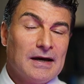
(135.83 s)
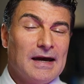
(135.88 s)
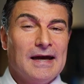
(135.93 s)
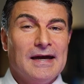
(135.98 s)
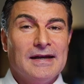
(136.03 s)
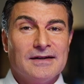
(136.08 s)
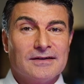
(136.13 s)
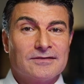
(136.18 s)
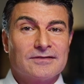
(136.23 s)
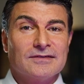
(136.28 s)

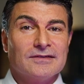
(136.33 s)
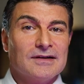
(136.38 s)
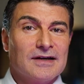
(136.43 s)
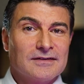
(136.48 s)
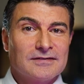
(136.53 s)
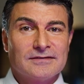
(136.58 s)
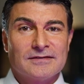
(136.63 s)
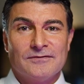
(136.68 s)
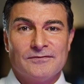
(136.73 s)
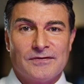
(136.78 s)
And it's
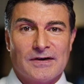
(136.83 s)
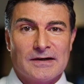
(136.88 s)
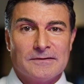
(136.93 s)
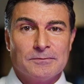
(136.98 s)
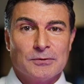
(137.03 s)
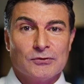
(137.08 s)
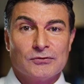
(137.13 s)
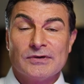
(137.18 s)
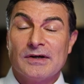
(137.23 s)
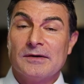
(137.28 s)
less than
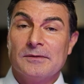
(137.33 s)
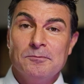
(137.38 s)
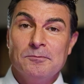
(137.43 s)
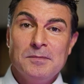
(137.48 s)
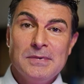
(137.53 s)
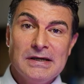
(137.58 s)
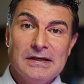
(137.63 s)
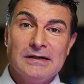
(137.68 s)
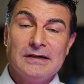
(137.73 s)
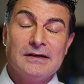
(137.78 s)
5%,
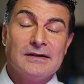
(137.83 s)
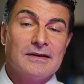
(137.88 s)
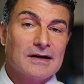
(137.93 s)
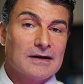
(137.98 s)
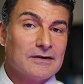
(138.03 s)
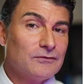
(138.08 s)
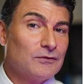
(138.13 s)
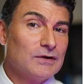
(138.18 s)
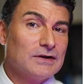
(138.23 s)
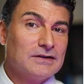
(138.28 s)
meaning that
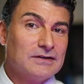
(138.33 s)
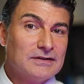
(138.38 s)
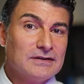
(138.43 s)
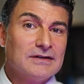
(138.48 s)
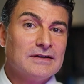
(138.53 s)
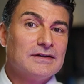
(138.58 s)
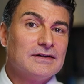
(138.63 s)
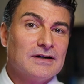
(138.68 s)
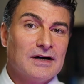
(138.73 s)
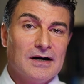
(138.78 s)
if we
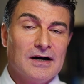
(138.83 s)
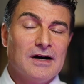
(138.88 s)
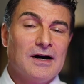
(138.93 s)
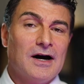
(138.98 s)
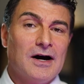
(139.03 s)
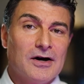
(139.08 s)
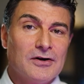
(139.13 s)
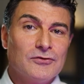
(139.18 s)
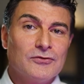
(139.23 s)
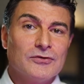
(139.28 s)
did
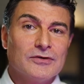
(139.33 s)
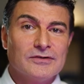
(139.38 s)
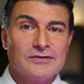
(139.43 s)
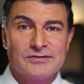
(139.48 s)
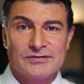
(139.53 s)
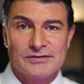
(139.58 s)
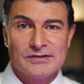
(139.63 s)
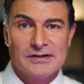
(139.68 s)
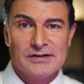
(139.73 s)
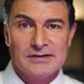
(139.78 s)
100
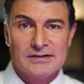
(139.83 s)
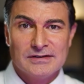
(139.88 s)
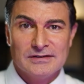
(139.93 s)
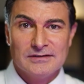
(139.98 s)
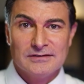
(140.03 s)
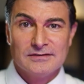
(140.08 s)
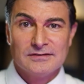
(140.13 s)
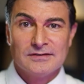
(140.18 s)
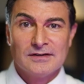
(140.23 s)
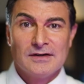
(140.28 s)

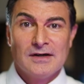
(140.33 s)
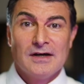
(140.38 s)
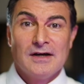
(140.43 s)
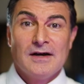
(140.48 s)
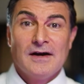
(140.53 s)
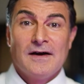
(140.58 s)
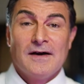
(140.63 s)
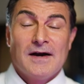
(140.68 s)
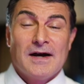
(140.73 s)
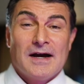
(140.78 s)
studies,
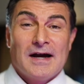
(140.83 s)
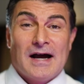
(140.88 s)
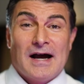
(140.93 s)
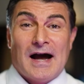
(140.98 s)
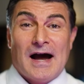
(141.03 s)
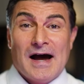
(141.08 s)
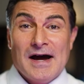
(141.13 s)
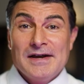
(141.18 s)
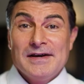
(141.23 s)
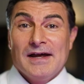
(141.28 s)

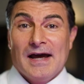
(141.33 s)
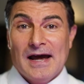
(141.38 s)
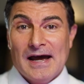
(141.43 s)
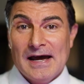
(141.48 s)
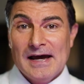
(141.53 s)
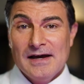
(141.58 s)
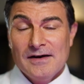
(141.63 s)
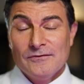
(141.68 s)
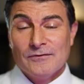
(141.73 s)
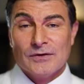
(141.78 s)
on
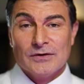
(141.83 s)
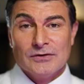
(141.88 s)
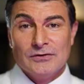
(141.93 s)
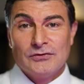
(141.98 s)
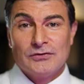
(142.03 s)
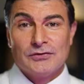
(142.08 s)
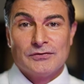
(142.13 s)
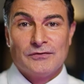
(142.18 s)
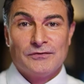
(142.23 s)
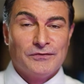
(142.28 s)

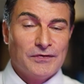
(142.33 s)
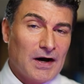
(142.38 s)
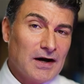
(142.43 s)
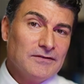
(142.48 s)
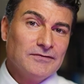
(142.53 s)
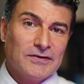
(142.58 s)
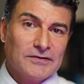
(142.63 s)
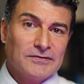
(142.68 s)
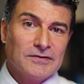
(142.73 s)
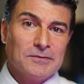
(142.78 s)
average,
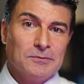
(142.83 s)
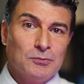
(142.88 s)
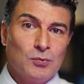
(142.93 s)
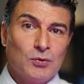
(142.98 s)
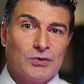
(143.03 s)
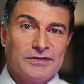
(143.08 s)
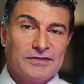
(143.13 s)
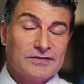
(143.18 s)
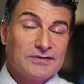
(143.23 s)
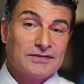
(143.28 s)
5 of them
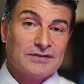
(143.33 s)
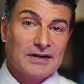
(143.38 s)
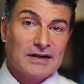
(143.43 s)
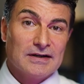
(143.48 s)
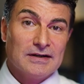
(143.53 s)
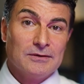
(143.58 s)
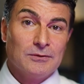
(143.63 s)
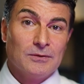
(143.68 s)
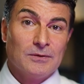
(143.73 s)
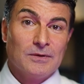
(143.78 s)
would
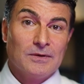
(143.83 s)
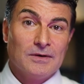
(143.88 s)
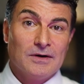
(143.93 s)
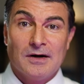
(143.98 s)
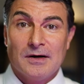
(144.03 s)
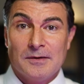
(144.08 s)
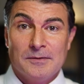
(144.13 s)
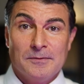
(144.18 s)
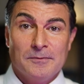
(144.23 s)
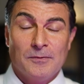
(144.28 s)
say
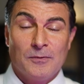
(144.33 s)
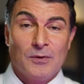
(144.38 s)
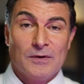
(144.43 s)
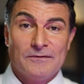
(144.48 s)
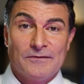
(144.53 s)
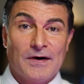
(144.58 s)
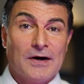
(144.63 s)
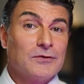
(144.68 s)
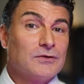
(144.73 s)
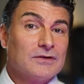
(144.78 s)
we
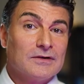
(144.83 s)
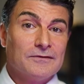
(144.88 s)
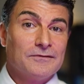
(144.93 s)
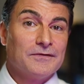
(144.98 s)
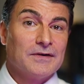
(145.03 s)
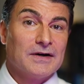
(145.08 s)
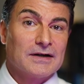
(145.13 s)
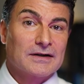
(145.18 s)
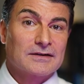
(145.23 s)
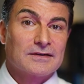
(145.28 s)
found an
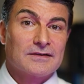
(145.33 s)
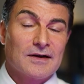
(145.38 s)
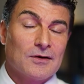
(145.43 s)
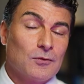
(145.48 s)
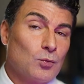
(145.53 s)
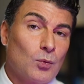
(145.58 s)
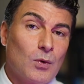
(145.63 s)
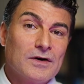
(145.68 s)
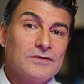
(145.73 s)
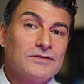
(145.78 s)
effect
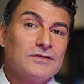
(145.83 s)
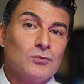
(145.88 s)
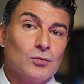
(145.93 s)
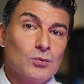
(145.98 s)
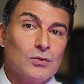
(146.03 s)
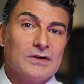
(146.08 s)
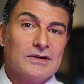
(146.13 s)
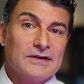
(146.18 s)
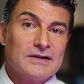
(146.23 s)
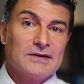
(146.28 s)
that wasn't
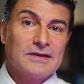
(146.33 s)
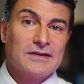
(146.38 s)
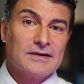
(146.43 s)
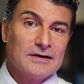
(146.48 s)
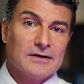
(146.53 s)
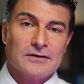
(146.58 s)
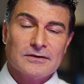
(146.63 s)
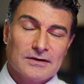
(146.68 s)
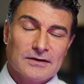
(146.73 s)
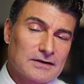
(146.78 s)
really
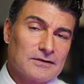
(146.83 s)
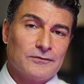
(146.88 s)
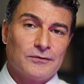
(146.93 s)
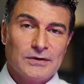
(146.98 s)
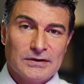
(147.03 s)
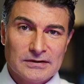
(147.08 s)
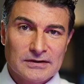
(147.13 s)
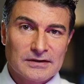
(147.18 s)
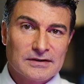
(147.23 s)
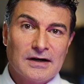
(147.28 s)
there. Like if we
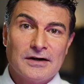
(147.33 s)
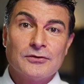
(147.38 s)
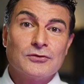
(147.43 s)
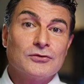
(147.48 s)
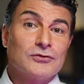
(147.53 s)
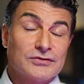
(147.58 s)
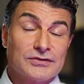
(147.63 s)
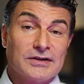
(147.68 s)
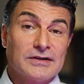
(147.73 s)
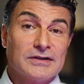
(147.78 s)
did
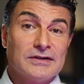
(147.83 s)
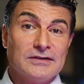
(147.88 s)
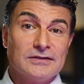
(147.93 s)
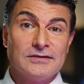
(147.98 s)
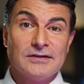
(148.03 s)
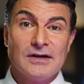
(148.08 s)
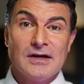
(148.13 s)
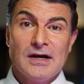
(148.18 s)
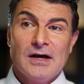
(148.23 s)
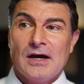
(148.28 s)
100
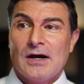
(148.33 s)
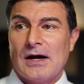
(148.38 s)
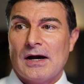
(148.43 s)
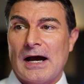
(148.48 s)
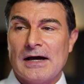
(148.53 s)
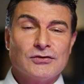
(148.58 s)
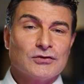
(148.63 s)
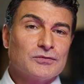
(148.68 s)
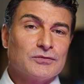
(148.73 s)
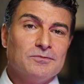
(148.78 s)
studies,
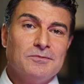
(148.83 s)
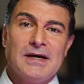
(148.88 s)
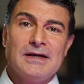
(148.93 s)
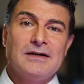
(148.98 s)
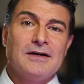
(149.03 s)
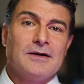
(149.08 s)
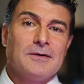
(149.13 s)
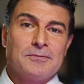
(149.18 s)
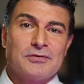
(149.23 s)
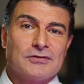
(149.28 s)
I just made
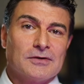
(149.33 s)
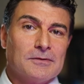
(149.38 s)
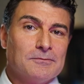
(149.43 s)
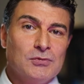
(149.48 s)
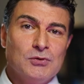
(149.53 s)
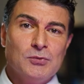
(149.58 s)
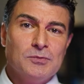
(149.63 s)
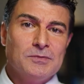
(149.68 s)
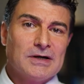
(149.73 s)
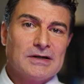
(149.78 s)
up some
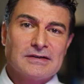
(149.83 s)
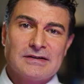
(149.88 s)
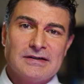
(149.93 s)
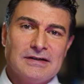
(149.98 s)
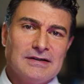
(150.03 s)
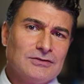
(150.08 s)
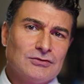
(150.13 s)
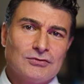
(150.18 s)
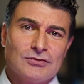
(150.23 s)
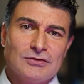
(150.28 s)
new
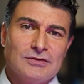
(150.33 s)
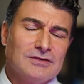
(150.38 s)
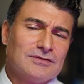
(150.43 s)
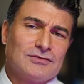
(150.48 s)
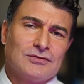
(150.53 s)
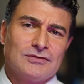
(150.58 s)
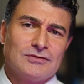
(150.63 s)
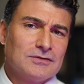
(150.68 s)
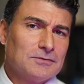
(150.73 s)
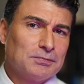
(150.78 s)
medication, it's
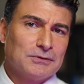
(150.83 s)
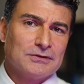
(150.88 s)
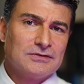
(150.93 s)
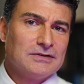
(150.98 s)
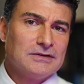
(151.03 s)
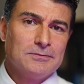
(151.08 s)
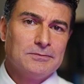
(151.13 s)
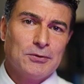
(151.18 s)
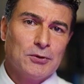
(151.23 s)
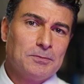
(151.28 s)
just a
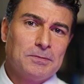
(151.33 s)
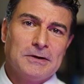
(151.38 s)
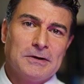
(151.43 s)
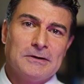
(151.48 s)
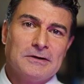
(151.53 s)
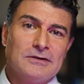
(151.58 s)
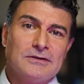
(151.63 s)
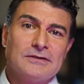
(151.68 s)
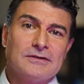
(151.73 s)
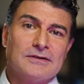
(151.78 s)
placebo
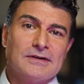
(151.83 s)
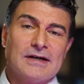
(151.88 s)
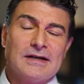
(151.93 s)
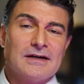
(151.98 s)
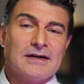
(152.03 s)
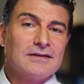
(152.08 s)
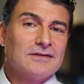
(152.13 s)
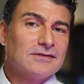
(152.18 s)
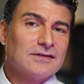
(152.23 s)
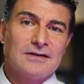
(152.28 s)
pill, and
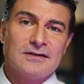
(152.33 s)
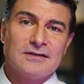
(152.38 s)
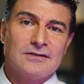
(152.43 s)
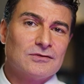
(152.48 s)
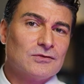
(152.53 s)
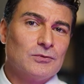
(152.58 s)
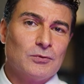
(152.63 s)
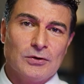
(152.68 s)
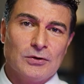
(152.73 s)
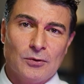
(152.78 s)
I said it
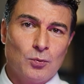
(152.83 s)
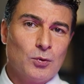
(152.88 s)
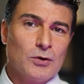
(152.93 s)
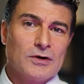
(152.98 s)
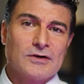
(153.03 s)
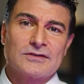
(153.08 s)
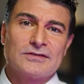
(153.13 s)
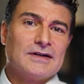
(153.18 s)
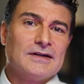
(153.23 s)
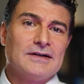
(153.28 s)

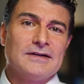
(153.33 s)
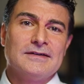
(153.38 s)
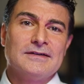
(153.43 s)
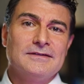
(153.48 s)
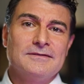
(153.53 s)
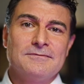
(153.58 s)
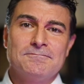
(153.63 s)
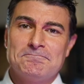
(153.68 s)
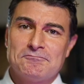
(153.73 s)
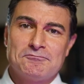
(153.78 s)
works
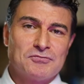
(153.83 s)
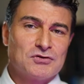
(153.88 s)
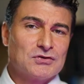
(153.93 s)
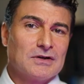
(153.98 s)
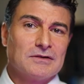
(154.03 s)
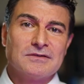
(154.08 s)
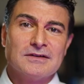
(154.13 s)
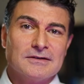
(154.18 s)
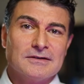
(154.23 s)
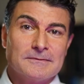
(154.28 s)
on
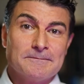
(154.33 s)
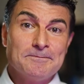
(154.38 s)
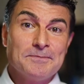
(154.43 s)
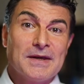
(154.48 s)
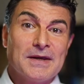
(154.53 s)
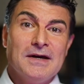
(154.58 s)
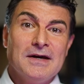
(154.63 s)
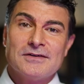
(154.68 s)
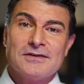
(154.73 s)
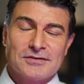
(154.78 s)
something,
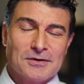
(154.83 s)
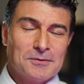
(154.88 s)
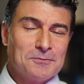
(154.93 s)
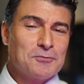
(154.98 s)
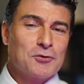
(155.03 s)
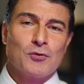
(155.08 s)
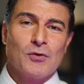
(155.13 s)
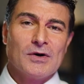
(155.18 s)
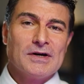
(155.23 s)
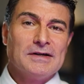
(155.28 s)
some
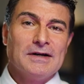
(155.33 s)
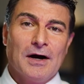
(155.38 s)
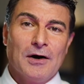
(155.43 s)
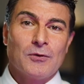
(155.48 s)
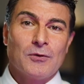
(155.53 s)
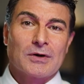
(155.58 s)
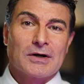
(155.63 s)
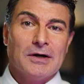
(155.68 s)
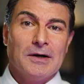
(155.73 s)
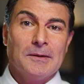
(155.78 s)
great
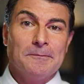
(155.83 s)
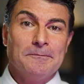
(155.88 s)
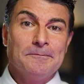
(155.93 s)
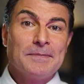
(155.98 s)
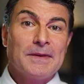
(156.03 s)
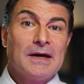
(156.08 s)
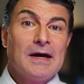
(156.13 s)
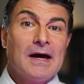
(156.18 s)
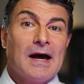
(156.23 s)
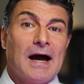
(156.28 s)
outcome.
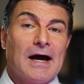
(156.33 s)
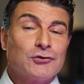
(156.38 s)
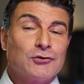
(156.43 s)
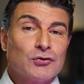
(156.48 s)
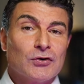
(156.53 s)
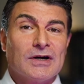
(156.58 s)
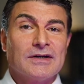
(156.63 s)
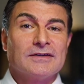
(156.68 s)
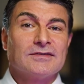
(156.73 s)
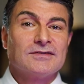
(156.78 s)
I
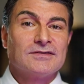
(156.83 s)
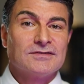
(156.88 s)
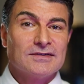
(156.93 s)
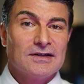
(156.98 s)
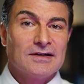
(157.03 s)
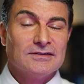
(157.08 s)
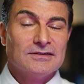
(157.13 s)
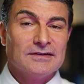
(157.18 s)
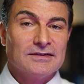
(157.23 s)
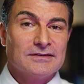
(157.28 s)
try to
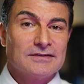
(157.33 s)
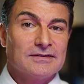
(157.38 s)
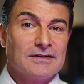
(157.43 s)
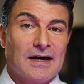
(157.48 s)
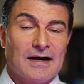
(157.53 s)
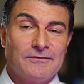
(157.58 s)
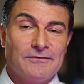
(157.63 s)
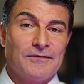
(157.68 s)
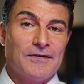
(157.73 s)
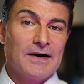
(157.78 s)
sell it.
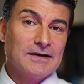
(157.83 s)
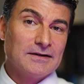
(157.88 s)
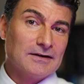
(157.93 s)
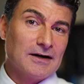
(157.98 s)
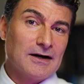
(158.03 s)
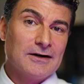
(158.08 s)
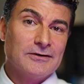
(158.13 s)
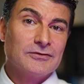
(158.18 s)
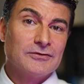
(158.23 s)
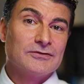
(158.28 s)
I find
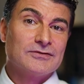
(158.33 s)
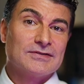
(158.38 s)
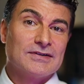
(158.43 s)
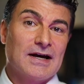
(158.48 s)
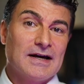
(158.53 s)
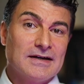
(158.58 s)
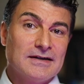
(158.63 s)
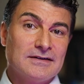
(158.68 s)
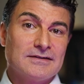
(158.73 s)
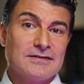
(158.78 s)
100
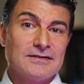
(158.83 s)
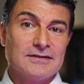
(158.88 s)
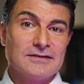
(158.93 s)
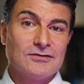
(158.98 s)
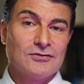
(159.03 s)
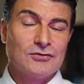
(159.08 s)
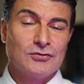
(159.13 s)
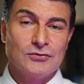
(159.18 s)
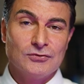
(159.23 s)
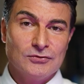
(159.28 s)

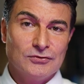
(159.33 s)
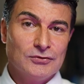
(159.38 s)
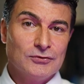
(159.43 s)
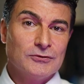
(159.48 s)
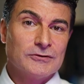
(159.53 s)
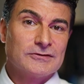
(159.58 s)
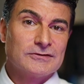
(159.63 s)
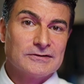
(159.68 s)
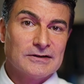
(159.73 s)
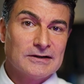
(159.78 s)
scientists who do
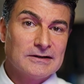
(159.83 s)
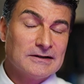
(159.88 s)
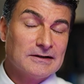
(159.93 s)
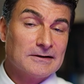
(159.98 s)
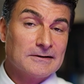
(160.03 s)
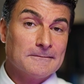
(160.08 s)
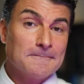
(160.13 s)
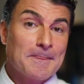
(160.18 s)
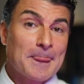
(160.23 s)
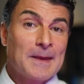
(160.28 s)
a study
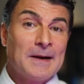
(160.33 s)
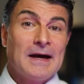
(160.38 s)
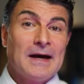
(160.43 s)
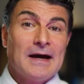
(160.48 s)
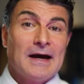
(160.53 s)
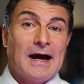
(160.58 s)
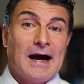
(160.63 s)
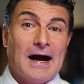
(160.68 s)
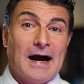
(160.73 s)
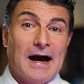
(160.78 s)
on it.
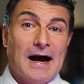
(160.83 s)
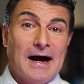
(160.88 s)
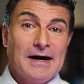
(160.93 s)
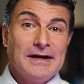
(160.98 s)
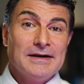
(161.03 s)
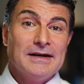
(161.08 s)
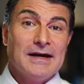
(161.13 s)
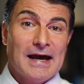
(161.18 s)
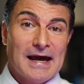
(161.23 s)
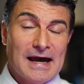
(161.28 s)

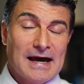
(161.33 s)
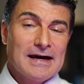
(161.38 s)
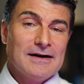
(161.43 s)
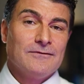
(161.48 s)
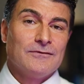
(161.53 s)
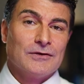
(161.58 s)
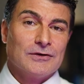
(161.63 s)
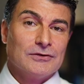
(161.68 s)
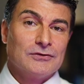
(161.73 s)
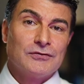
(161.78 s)
On
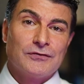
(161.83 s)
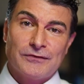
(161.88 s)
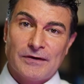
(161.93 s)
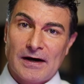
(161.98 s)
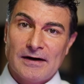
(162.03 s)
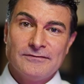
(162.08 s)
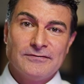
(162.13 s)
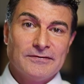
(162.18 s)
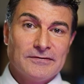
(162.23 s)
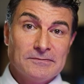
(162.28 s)
average,
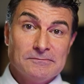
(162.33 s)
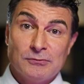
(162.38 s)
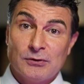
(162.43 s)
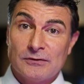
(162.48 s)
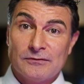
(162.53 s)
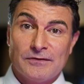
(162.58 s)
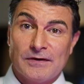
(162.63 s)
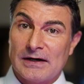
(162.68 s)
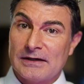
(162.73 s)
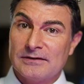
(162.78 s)
5 of them would
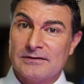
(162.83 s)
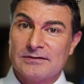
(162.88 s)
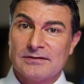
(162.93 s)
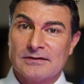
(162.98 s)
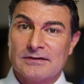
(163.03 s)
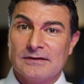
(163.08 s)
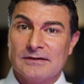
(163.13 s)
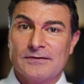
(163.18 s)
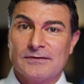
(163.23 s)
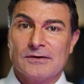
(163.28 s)
find a
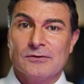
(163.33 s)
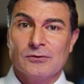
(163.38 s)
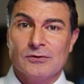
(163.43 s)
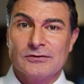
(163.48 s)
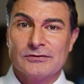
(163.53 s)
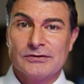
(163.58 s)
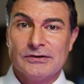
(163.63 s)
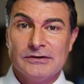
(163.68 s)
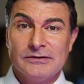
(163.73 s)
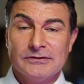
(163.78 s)
significant
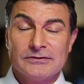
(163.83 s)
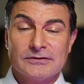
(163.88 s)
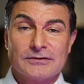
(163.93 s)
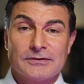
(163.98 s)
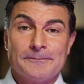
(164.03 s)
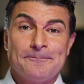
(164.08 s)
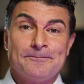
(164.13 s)
result.